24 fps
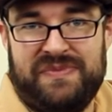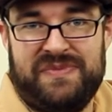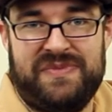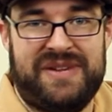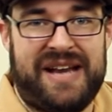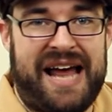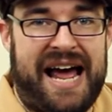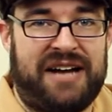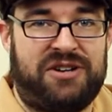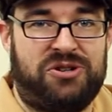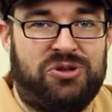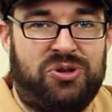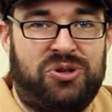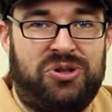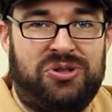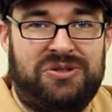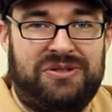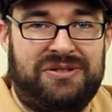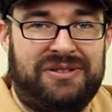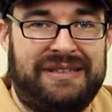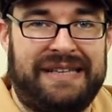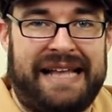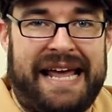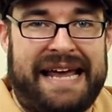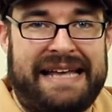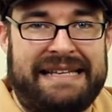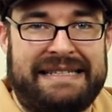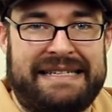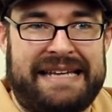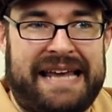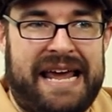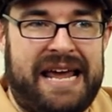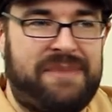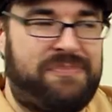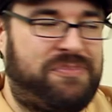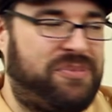natural
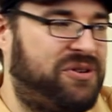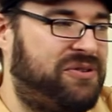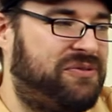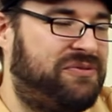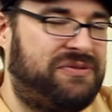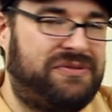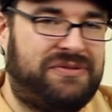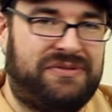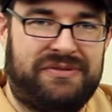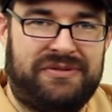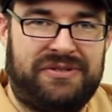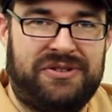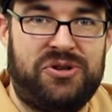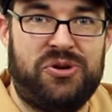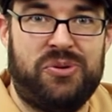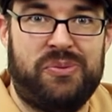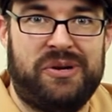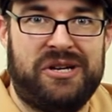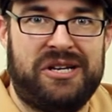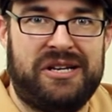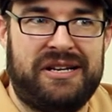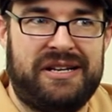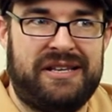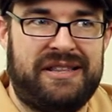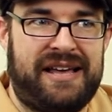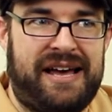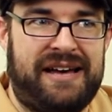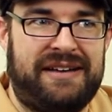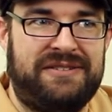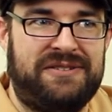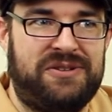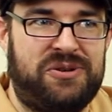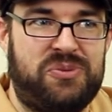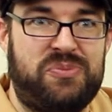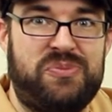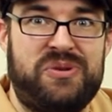landscape of humidity
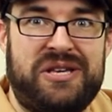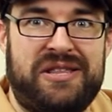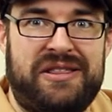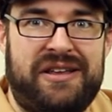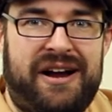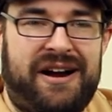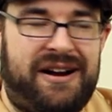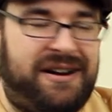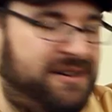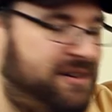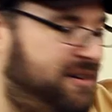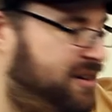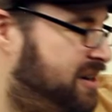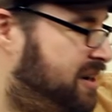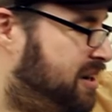that you'd be there.